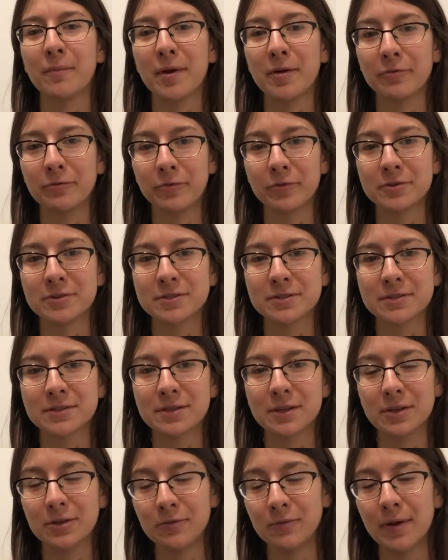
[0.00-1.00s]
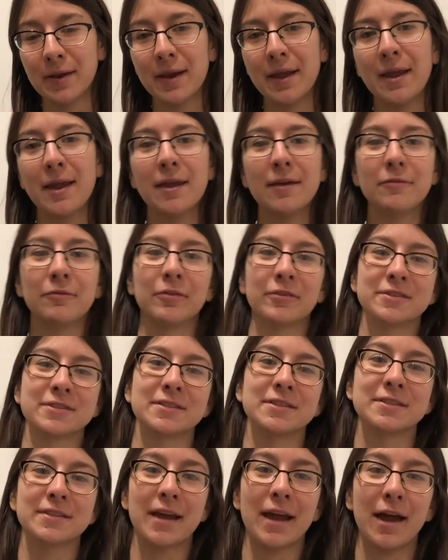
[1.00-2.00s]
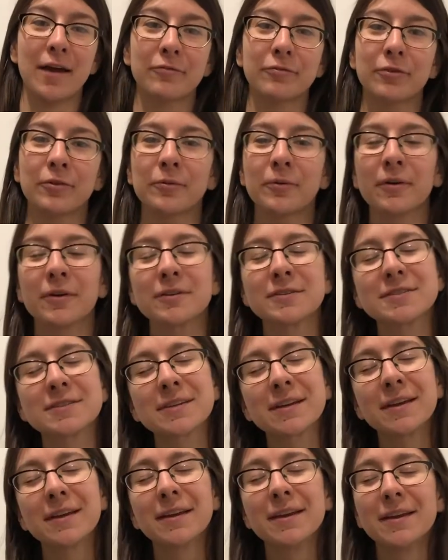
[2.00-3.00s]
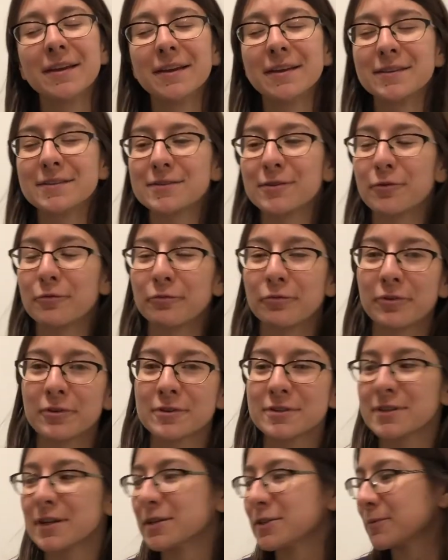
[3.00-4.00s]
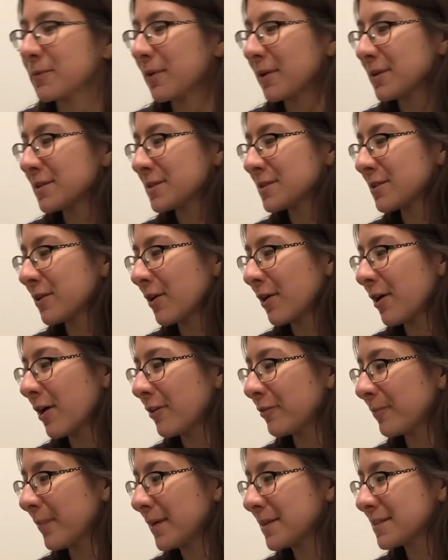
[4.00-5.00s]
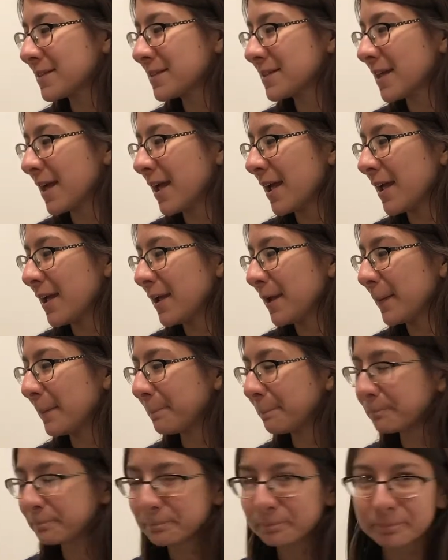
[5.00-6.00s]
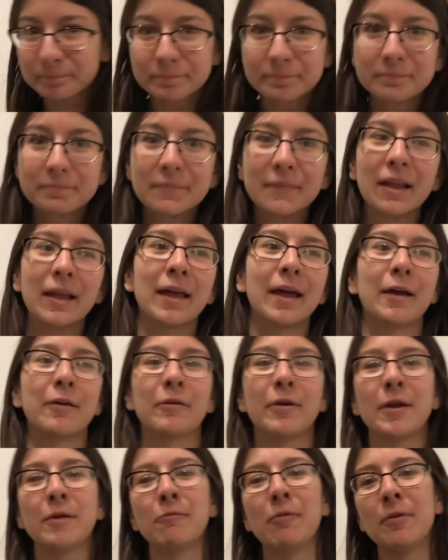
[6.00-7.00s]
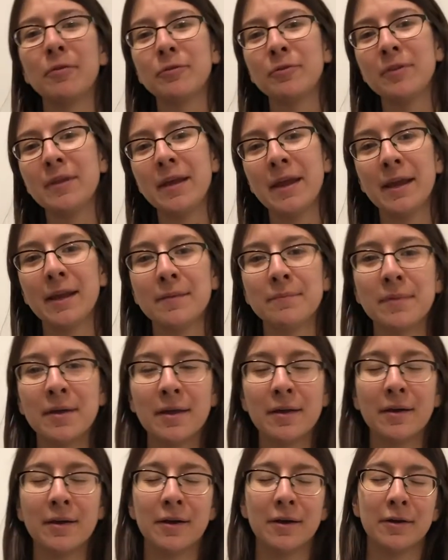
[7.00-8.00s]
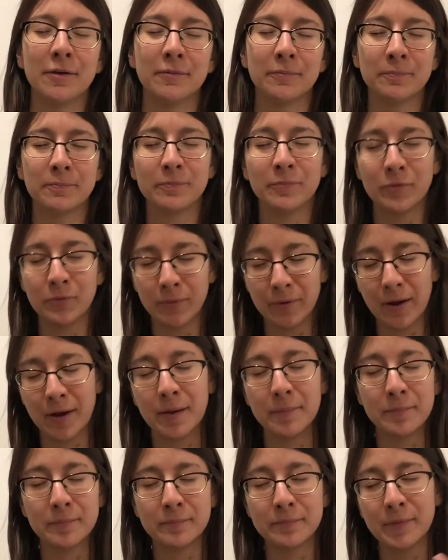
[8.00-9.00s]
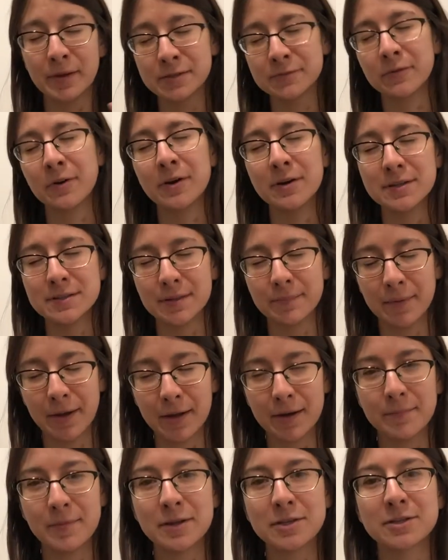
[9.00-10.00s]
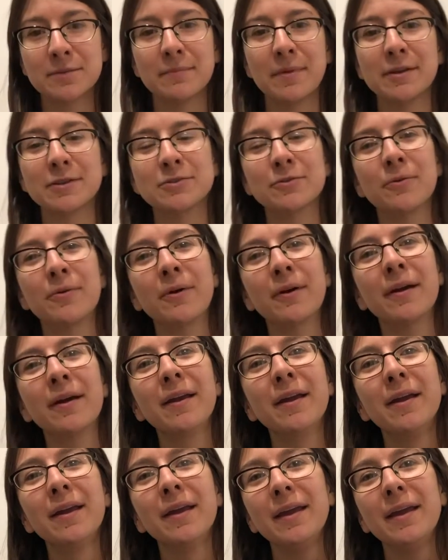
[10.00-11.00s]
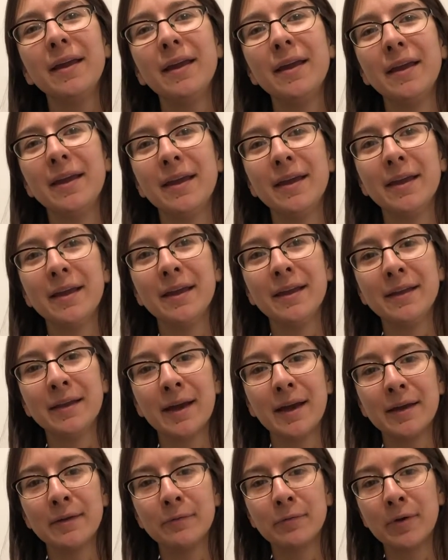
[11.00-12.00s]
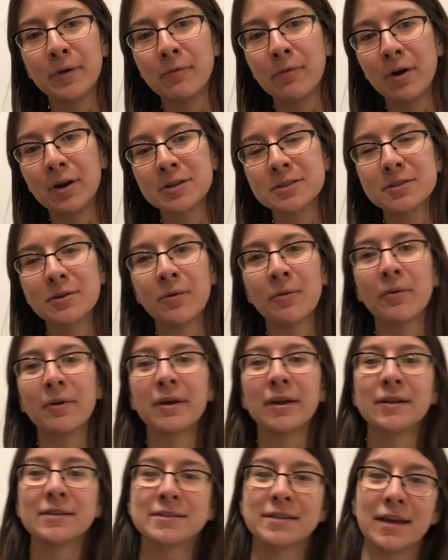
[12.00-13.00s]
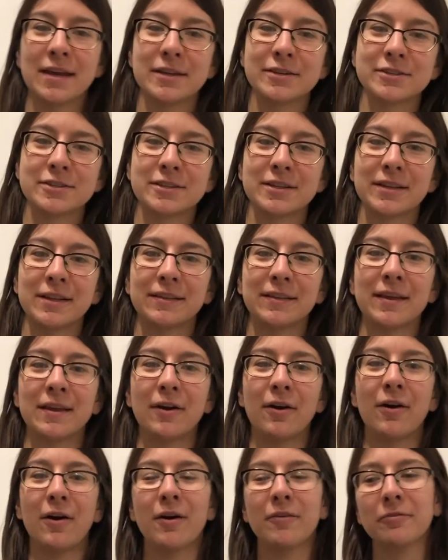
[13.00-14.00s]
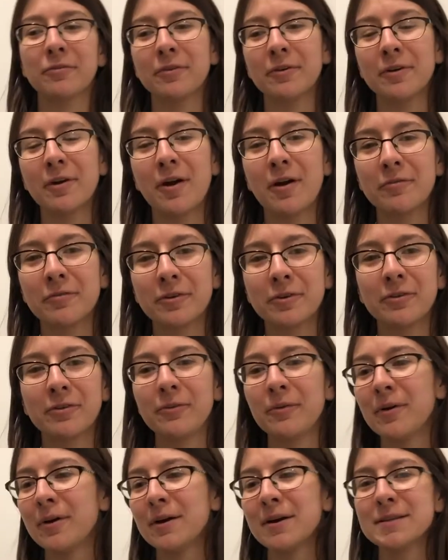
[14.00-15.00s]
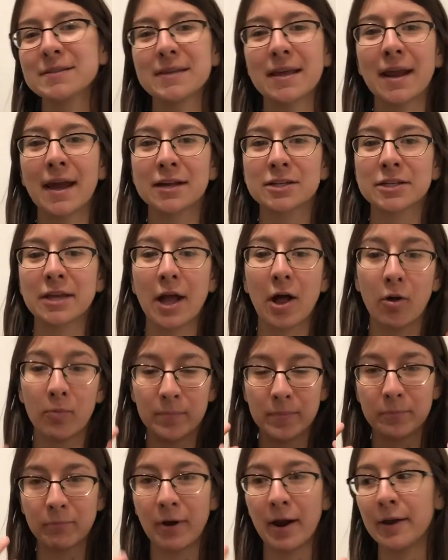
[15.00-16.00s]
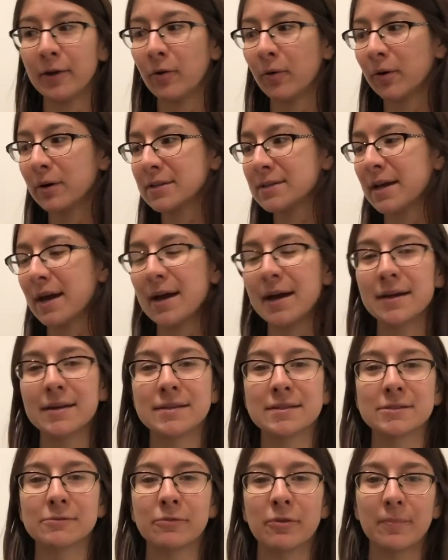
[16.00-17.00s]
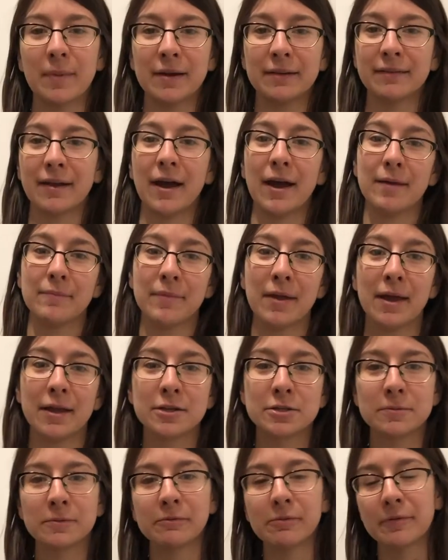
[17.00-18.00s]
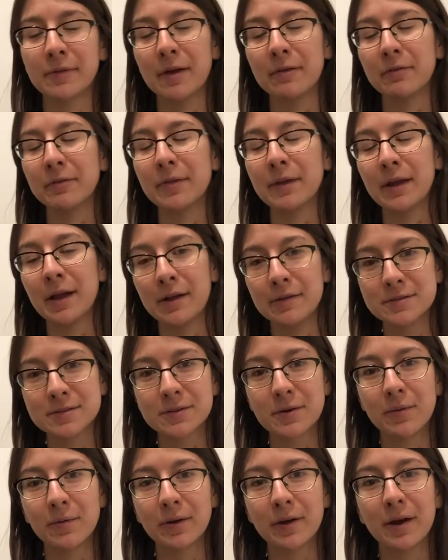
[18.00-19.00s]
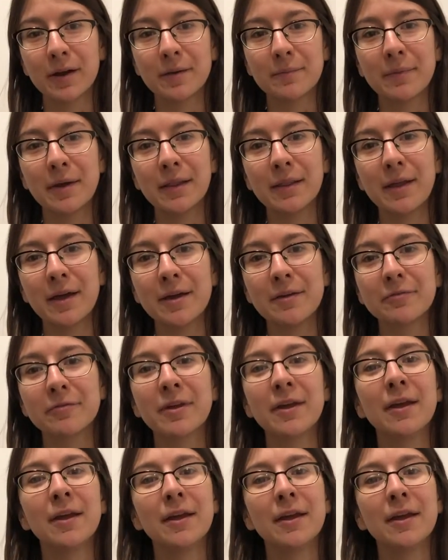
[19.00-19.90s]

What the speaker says: my first Q&A versus afterwards. So first, I just wanna start off by saying I already went through the I'm animation mentor, and I already watched orientation that they offer to us. That actually helped me prioritize with my time management with everything else going on in my life,